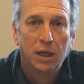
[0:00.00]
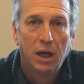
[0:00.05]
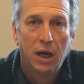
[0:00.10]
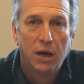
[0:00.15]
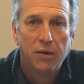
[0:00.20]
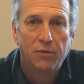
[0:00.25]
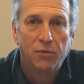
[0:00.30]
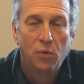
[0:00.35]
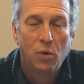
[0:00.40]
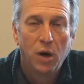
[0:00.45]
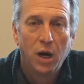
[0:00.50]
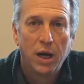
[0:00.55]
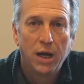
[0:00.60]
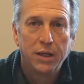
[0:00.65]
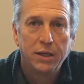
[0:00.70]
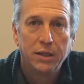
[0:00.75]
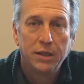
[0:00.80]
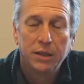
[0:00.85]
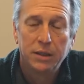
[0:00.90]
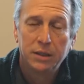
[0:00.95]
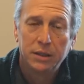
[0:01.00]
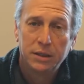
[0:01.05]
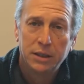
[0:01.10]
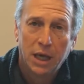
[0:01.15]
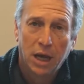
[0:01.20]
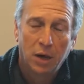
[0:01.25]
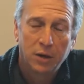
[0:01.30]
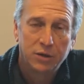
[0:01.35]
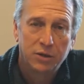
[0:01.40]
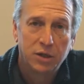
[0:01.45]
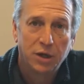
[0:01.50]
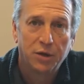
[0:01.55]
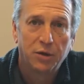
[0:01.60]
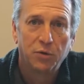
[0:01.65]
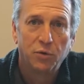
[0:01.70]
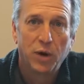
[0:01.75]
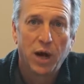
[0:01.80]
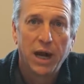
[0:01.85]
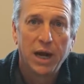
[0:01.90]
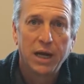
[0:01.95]
of what not only
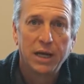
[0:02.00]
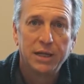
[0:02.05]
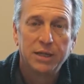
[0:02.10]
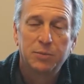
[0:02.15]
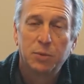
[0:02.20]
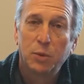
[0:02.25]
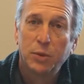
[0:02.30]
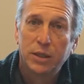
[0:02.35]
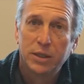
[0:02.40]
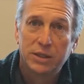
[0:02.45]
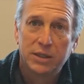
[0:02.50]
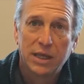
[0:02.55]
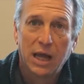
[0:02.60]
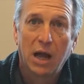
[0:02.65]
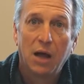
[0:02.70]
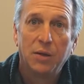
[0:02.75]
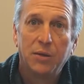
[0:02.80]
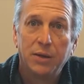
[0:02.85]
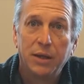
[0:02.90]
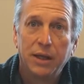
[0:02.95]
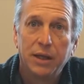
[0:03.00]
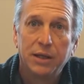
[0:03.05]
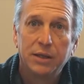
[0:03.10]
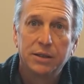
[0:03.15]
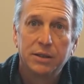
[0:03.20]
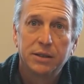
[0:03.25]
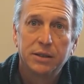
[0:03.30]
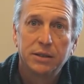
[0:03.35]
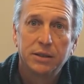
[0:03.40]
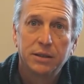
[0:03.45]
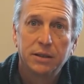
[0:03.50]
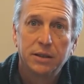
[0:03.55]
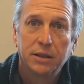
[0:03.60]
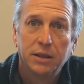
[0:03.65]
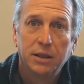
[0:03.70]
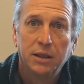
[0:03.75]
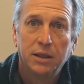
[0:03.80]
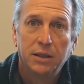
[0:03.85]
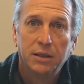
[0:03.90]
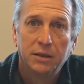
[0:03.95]
Southern writing is, but what the South is.
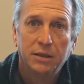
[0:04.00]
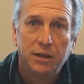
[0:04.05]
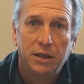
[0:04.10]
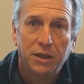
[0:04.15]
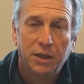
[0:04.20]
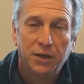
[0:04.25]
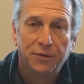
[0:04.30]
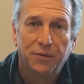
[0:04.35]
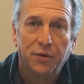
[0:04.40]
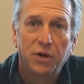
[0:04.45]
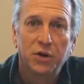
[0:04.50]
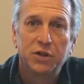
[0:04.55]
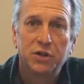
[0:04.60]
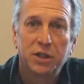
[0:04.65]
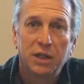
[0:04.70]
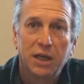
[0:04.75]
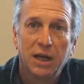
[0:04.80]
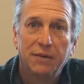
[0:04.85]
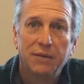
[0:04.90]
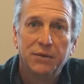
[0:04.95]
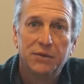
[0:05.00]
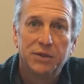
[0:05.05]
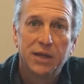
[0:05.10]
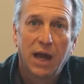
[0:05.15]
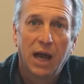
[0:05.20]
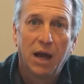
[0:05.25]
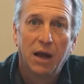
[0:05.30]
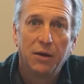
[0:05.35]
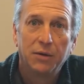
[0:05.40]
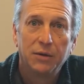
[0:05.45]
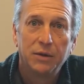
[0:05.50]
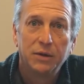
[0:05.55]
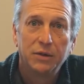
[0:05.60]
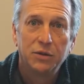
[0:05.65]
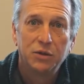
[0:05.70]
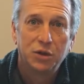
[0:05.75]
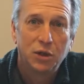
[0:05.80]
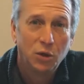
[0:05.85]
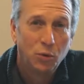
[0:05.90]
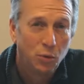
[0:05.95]
The diversity of the South.
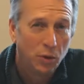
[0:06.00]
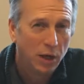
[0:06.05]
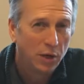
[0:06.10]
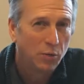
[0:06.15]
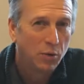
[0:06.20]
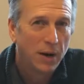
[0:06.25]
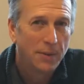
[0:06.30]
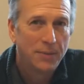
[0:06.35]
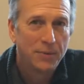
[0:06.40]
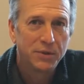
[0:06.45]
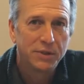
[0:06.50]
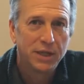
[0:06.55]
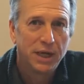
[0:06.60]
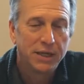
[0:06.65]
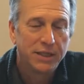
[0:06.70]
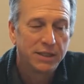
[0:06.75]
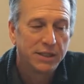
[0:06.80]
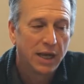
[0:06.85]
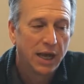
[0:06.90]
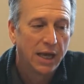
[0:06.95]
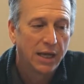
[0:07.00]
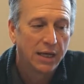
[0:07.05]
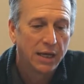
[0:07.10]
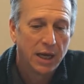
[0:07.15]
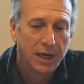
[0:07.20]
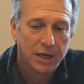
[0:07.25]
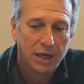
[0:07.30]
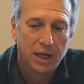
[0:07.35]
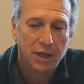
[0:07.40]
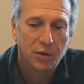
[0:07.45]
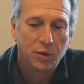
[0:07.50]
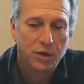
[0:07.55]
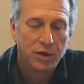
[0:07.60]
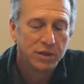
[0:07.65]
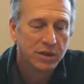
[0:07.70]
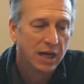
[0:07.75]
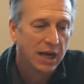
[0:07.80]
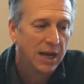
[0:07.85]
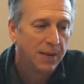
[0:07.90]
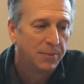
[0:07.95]
She really represents that. Another
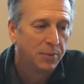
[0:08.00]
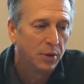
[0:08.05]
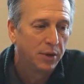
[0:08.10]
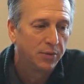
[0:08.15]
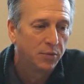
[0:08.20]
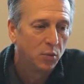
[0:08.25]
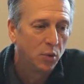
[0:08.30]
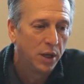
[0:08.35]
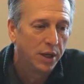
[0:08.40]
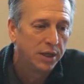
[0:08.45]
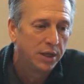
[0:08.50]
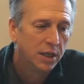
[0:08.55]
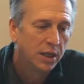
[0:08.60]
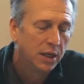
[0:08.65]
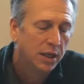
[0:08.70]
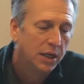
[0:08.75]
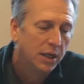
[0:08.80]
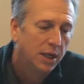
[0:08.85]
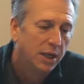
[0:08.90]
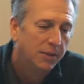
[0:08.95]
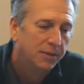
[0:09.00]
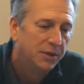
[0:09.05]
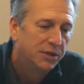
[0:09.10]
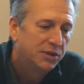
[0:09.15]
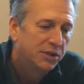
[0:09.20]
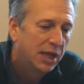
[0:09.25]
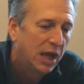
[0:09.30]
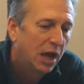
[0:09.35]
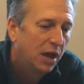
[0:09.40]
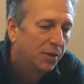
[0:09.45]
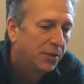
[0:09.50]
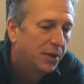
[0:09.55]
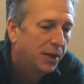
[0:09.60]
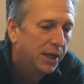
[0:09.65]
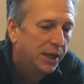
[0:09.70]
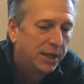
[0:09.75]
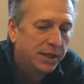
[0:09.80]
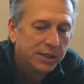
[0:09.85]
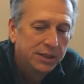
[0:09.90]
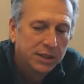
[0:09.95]
example of what the South
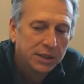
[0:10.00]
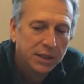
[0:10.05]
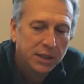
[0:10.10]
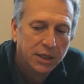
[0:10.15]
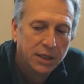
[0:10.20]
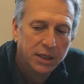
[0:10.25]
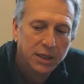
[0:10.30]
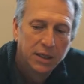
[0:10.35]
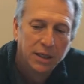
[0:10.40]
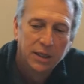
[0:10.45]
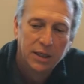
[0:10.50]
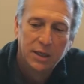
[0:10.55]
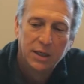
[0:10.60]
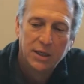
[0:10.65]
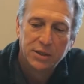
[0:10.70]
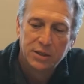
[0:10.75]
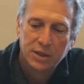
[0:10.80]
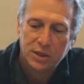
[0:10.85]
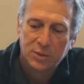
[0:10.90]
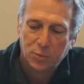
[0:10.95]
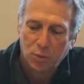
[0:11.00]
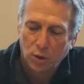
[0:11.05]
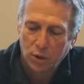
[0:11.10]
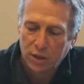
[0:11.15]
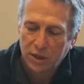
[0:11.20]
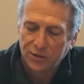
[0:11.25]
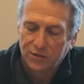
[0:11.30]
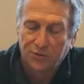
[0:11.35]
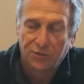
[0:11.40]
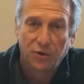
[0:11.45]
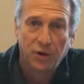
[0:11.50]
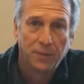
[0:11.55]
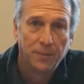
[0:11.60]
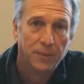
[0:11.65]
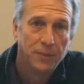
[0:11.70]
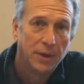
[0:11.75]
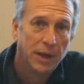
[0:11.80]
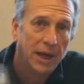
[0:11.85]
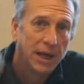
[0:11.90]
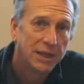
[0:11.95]
is this book is
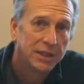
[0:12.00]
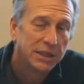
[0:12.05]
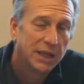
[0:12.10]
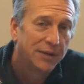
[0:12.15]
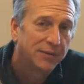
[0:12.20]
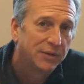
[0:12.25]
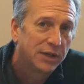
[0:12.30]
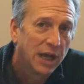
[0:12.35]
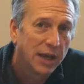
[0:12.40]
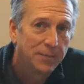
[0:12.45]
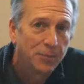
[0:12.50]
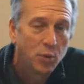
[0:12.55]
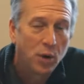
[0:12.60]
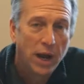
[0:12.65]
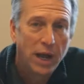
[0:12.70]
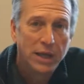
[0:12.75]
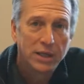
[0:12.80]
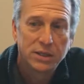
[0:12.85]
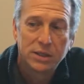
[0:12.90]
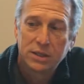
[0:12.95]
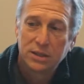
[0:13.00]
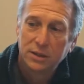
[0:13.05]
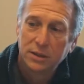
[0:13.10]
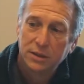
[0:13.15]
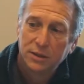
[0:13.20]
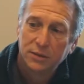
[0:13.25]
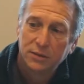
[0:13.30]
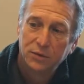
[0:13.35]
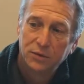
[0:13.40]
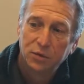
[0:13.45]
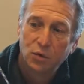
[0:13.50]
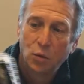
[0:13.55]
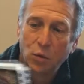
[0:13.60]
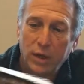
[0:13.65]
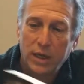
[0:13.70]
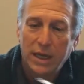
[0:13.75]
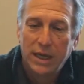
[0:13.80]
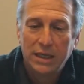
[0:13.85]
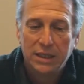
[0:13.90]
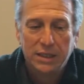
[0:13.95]
from SFK Press,
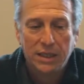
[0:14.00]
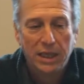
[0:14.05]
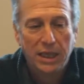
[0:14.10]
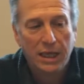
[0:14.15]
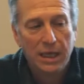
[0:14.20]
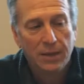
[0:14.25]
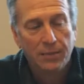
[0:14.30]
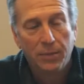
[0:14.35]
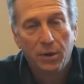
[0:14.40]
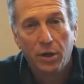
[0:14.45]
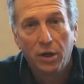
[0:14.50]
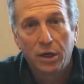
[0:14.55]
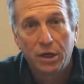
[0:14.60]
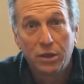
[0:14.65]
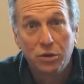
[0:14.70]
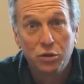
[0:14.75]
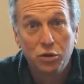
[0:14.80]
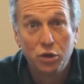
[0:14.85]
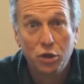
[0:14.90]
2018, American